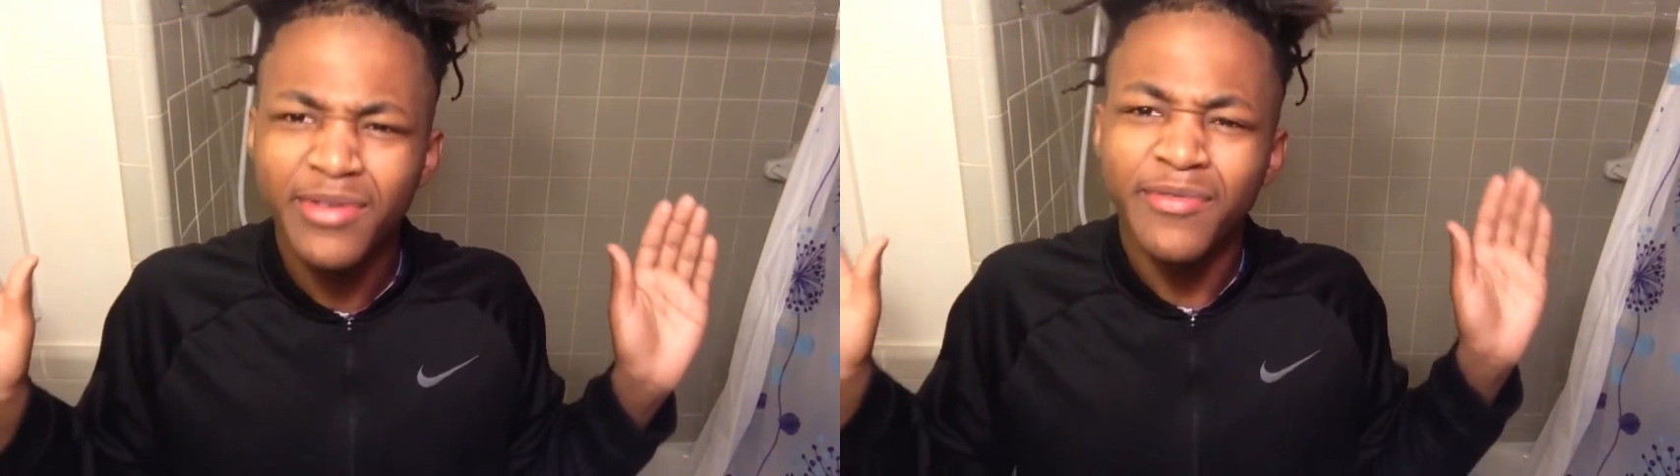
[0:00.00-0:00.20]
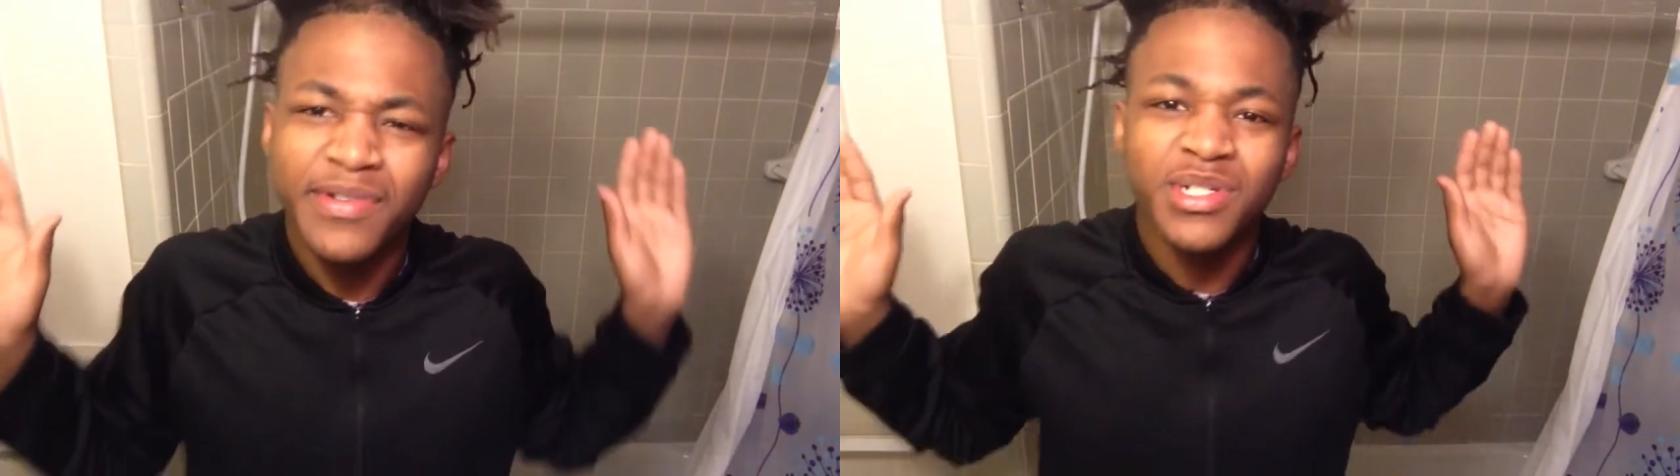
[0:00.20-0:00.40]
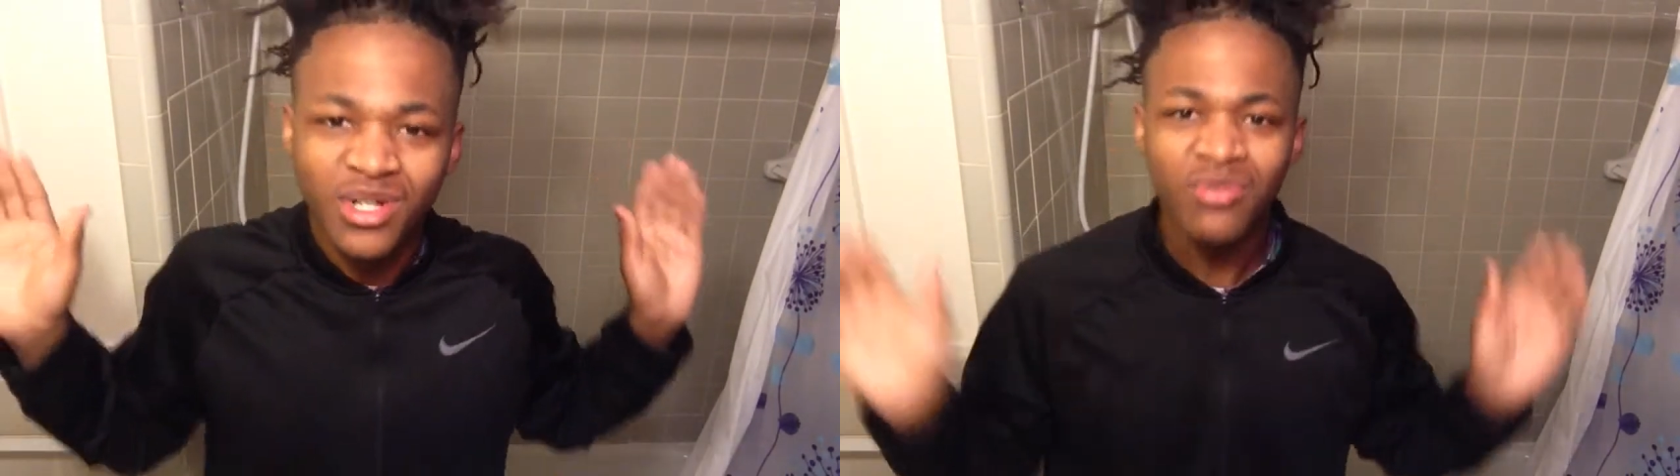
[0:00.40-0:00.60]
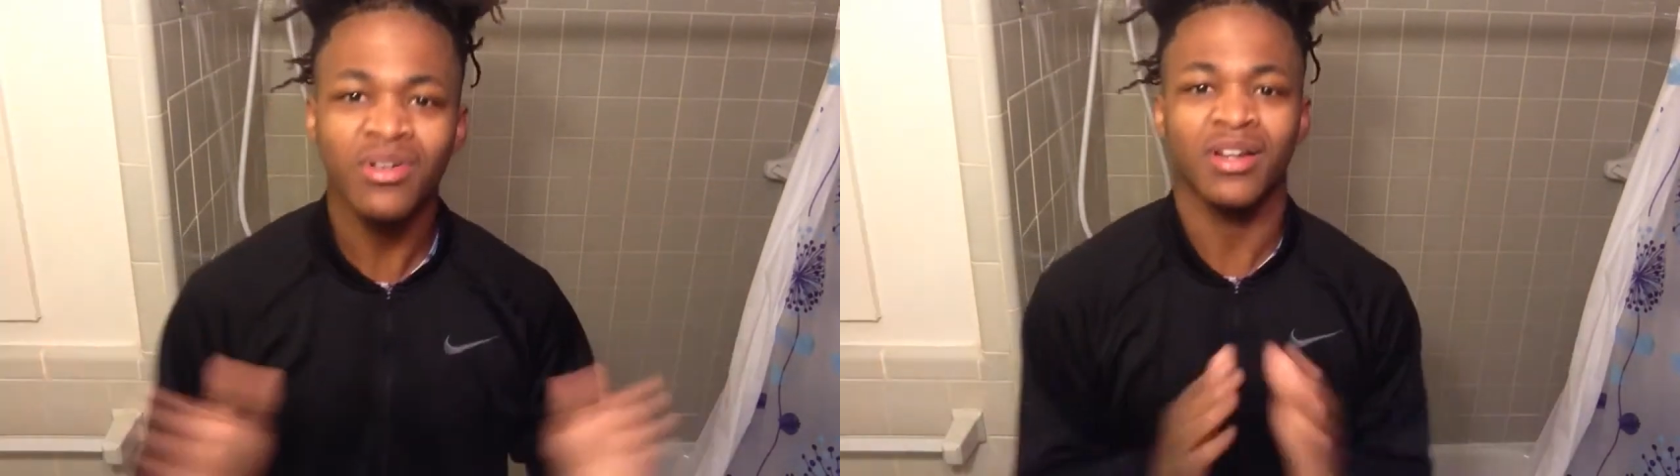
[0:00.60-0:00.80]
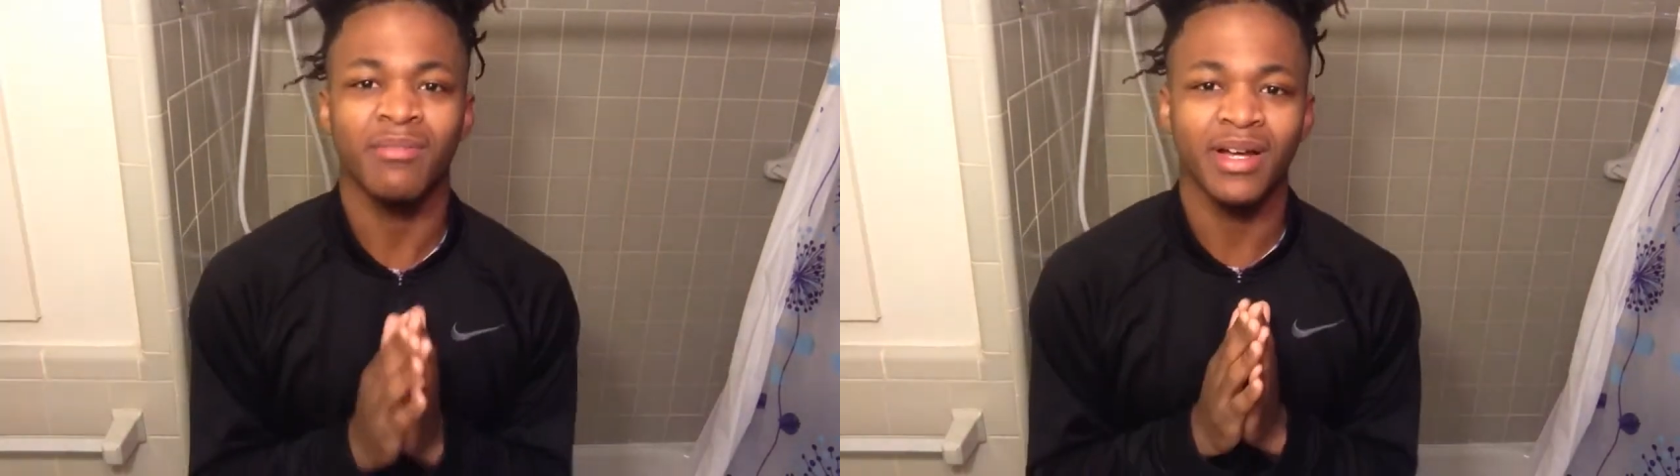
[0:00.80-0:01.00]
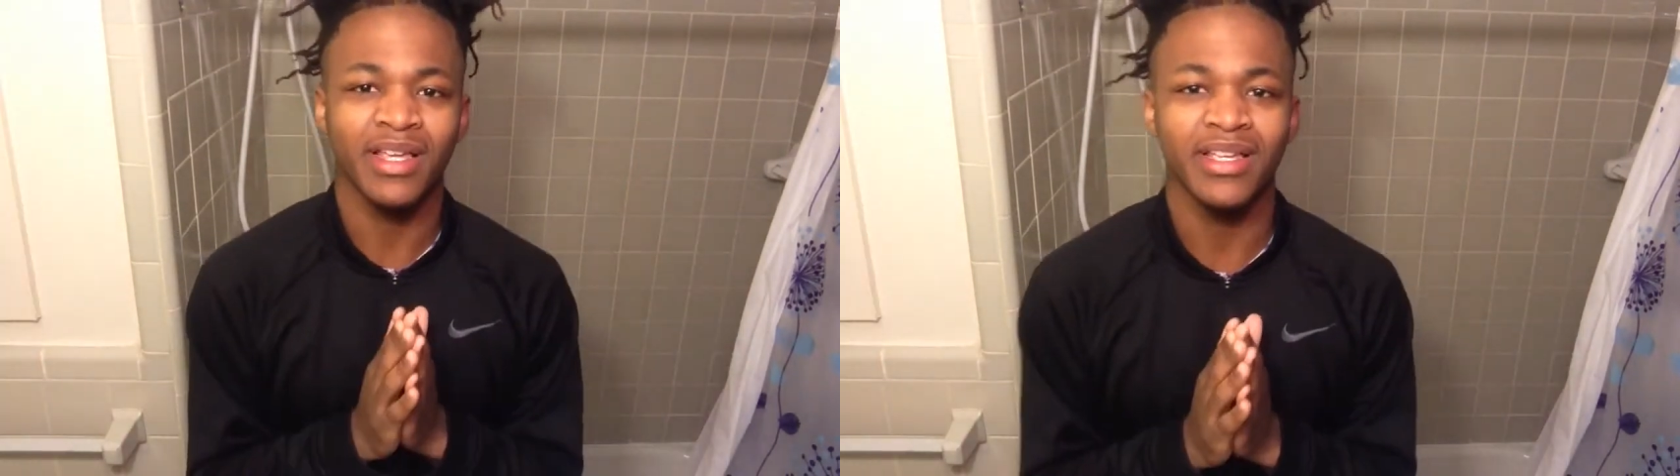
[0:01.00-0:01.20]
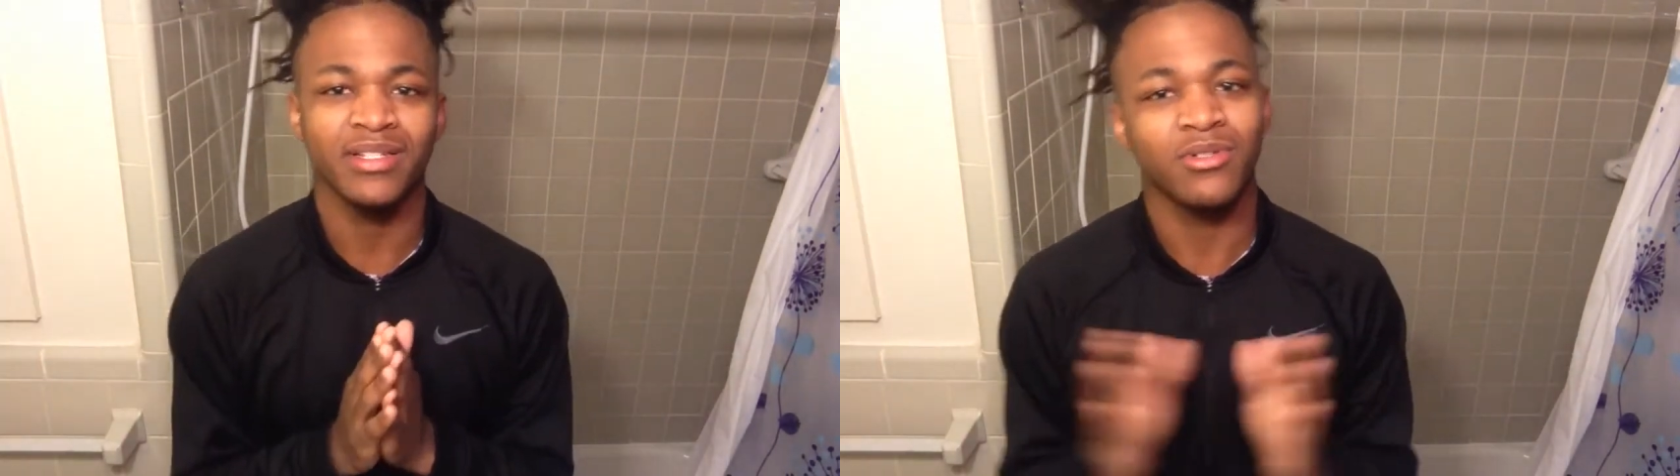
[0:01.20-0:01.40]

you're for sure not in my game.